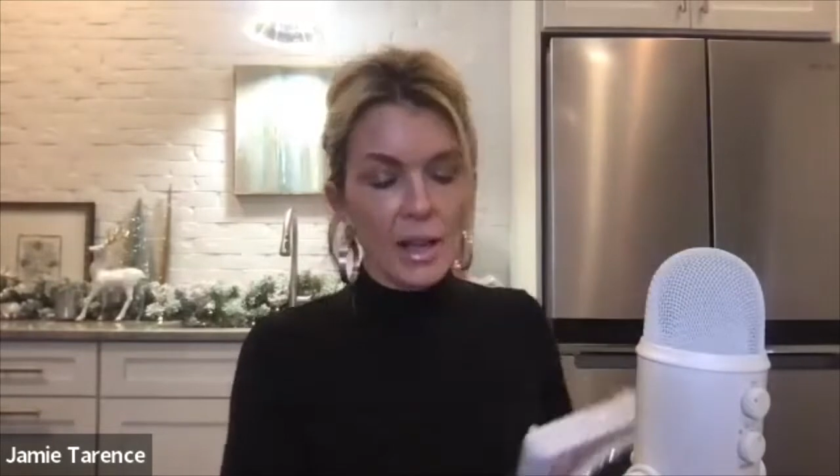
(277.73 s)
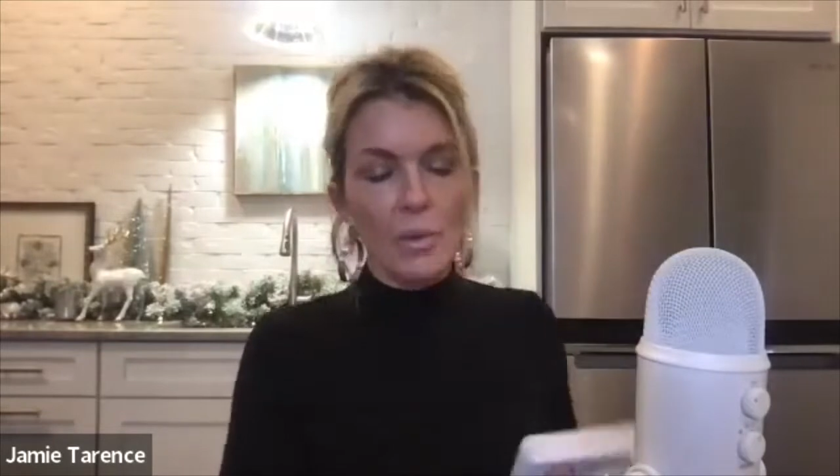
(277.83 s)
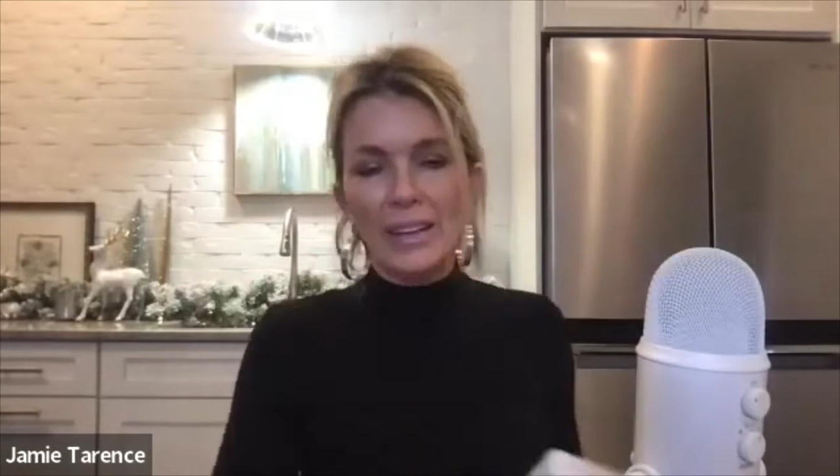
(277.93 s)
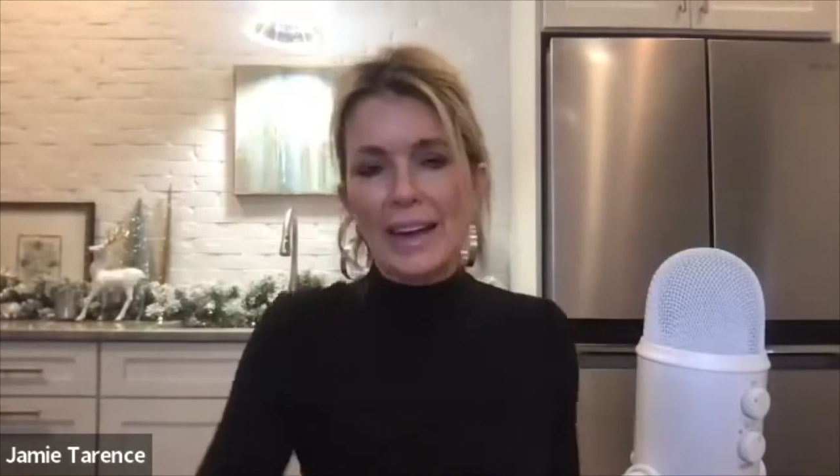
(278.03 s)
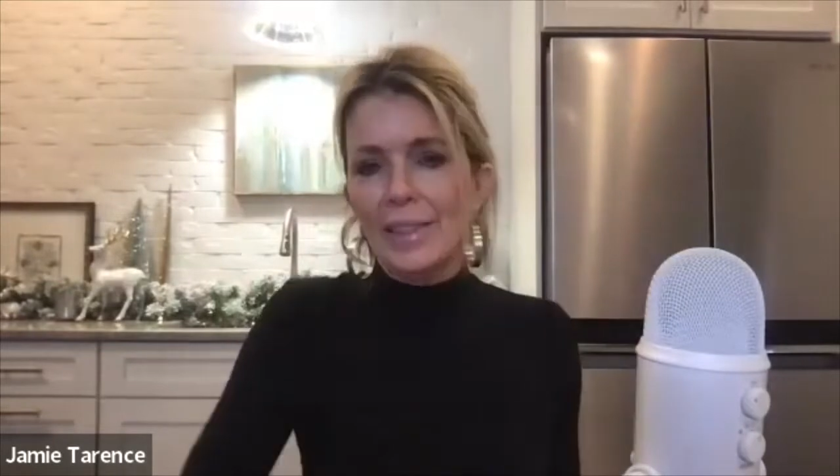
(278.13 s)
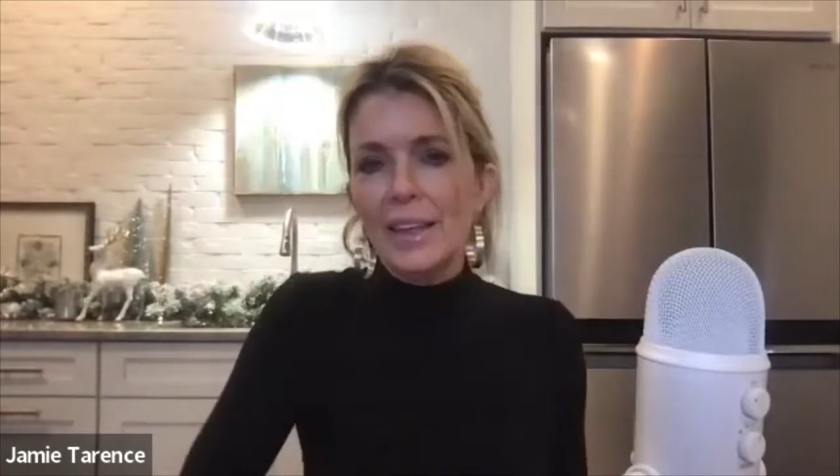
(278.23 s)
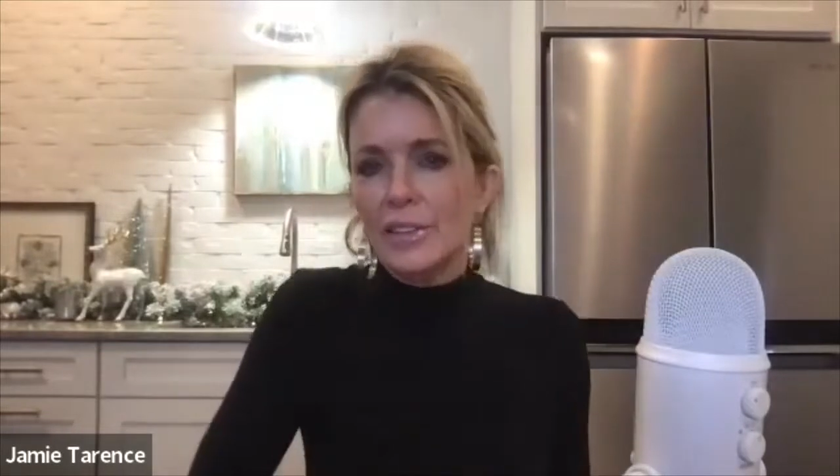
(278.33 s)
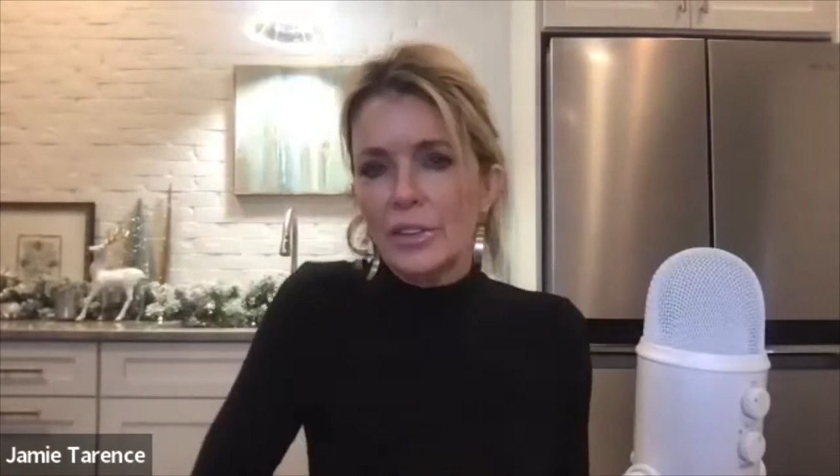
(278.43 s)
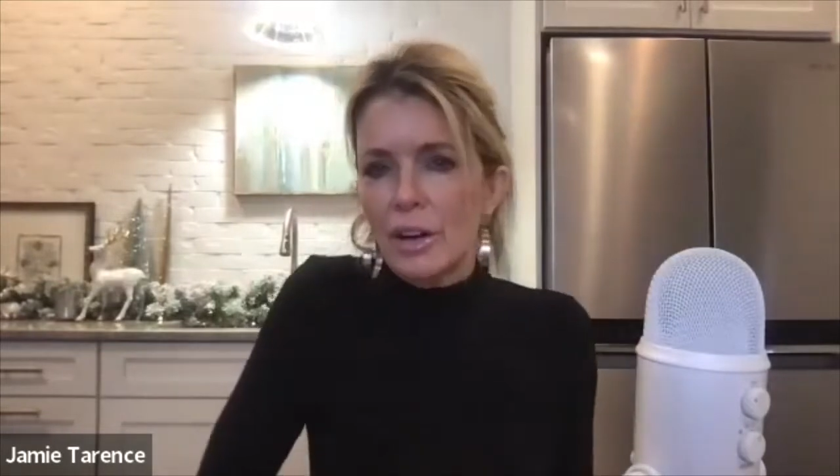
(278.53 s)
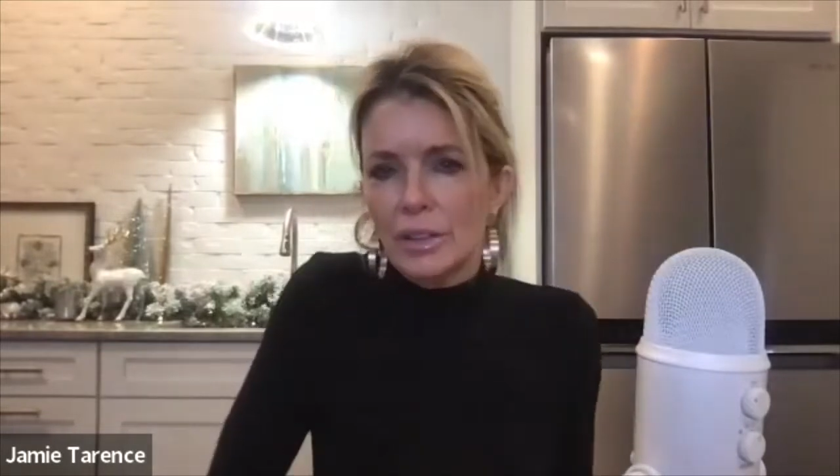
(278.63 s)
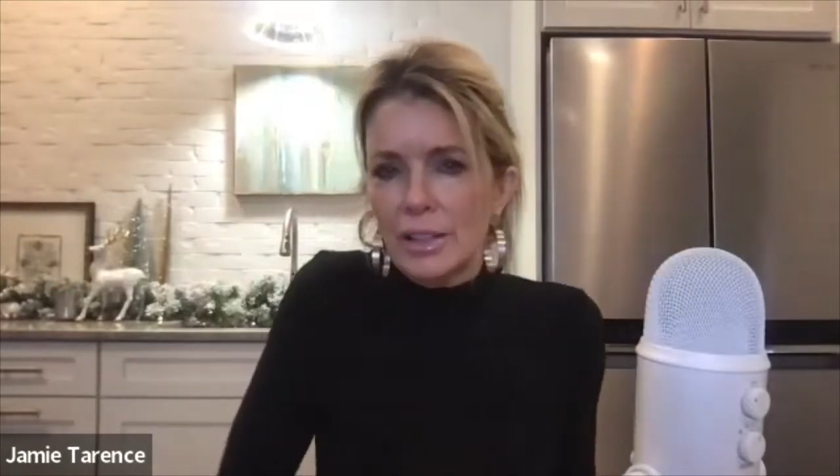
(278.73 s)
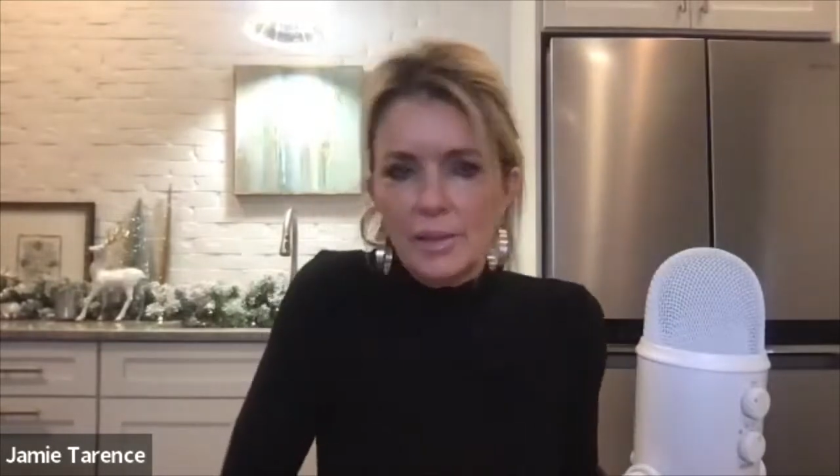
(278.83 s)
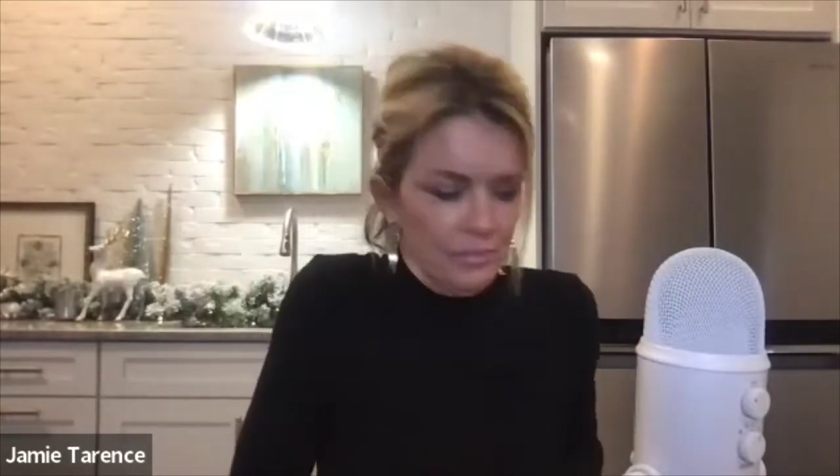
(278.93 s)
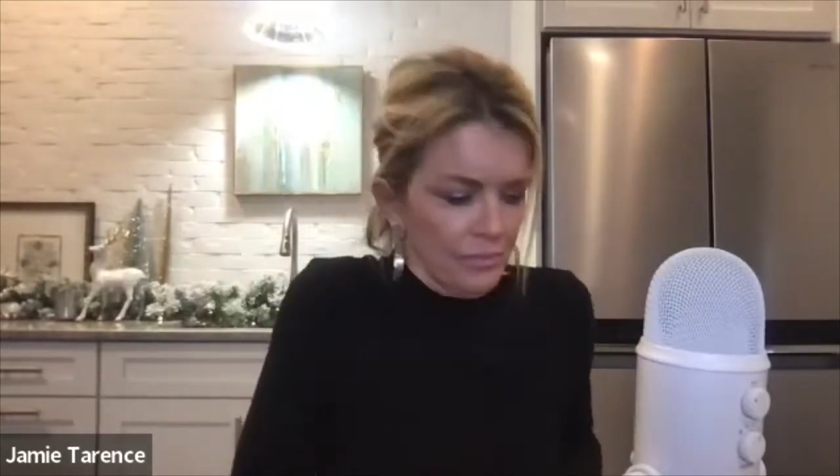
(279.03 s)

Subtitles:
one, and I think they're $15